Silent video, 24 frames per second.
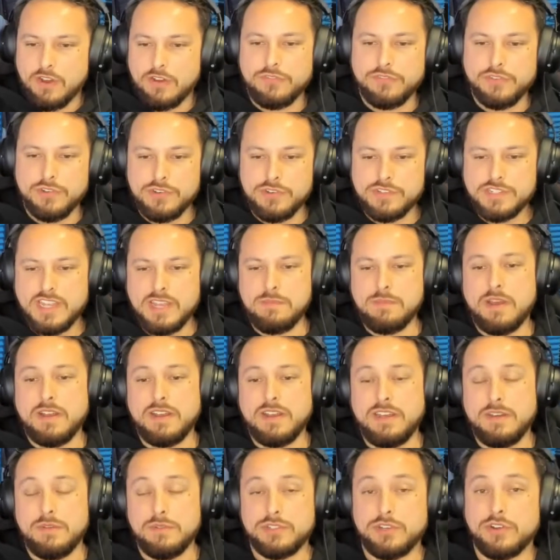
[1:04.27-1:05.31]
first came out,
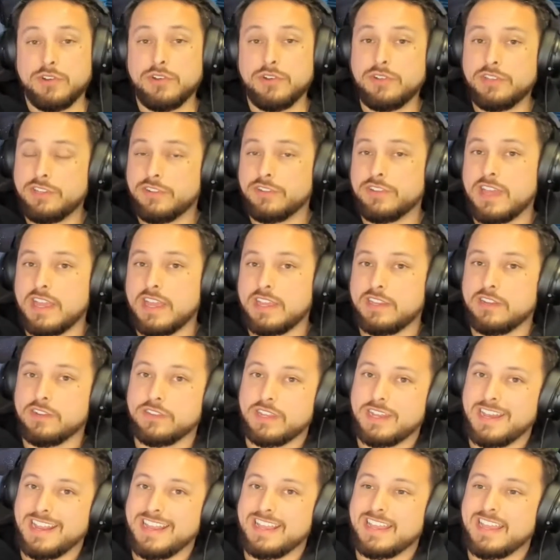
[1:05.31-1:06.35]
and it was earlier that year
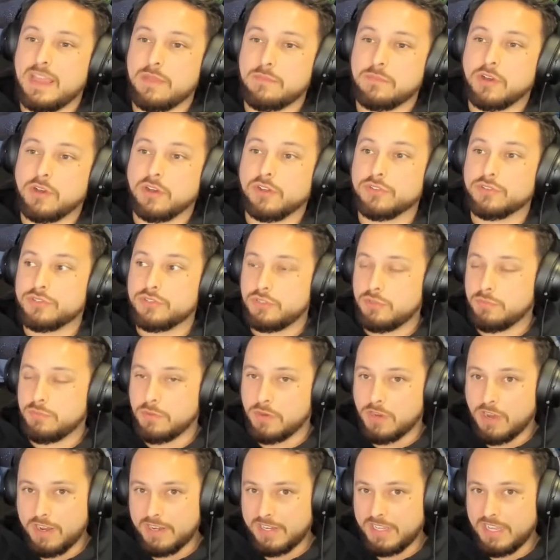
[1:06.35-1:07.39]
that a game called
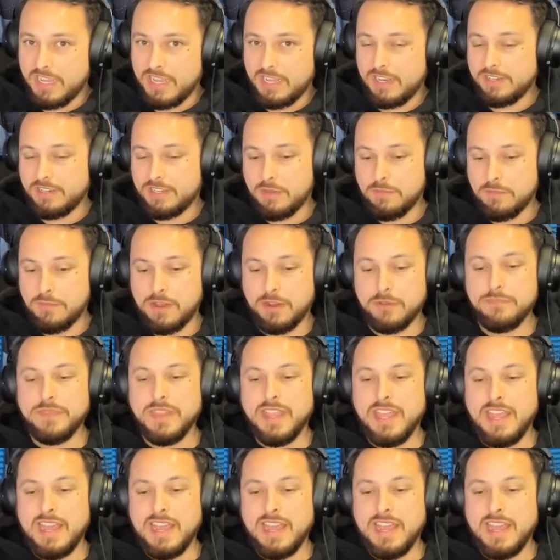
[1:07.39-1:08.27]
Superhot had come out.